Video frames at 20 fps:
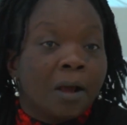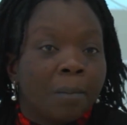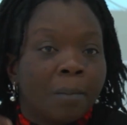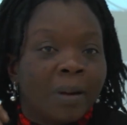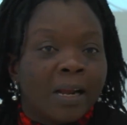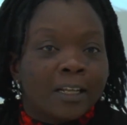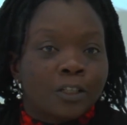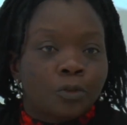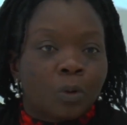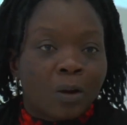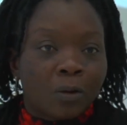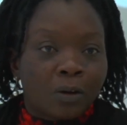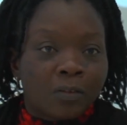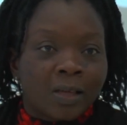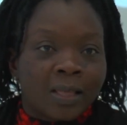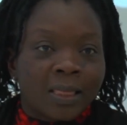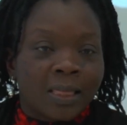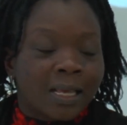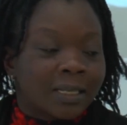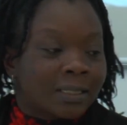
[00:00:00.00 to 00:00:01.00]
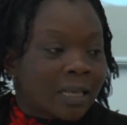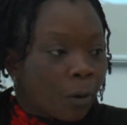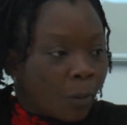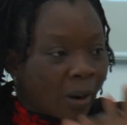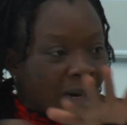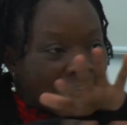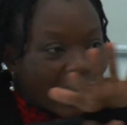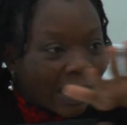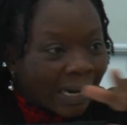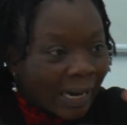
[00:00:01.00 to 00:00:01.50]
But it's one of the things that
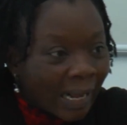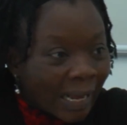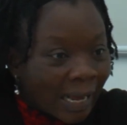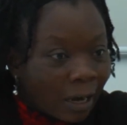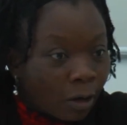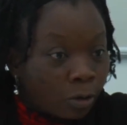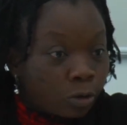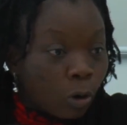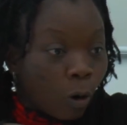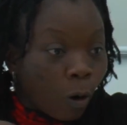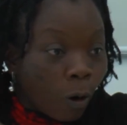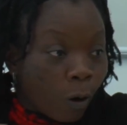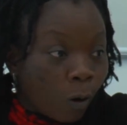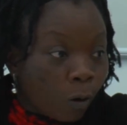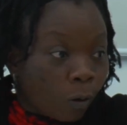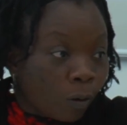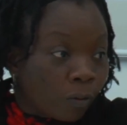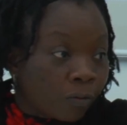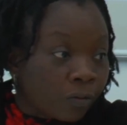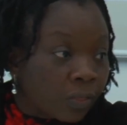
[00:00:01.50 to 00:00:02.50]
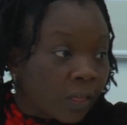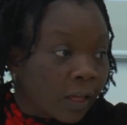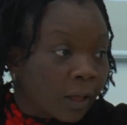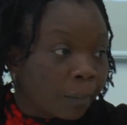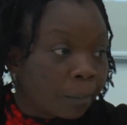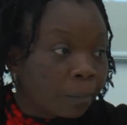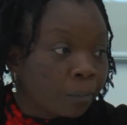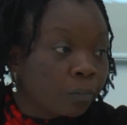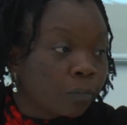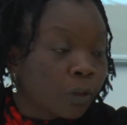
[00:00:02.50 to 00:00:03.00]
when I lay out all of
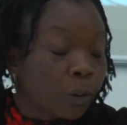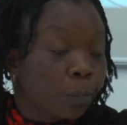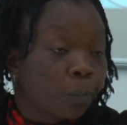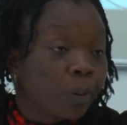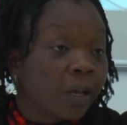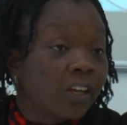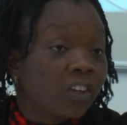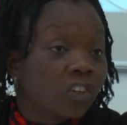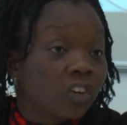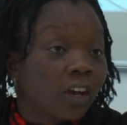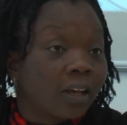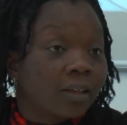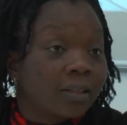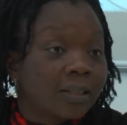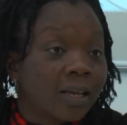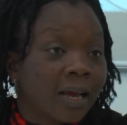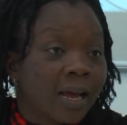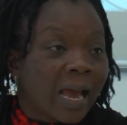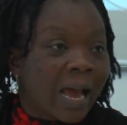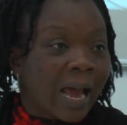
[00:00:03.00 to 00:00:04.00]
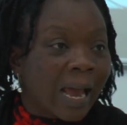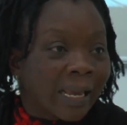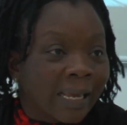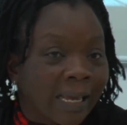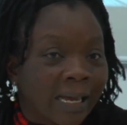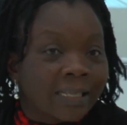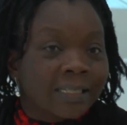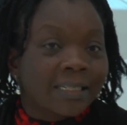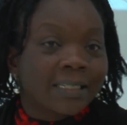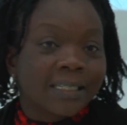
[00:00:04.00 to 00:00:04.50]
the pictures, I
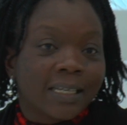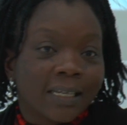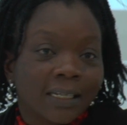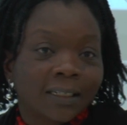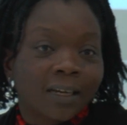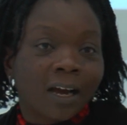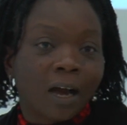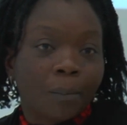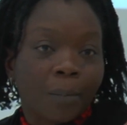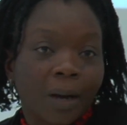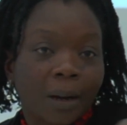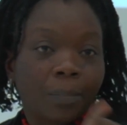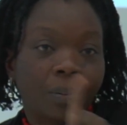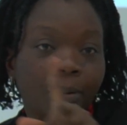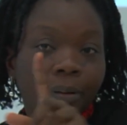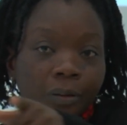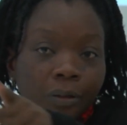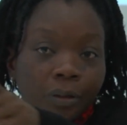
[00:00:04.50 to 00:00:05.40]
can see it come up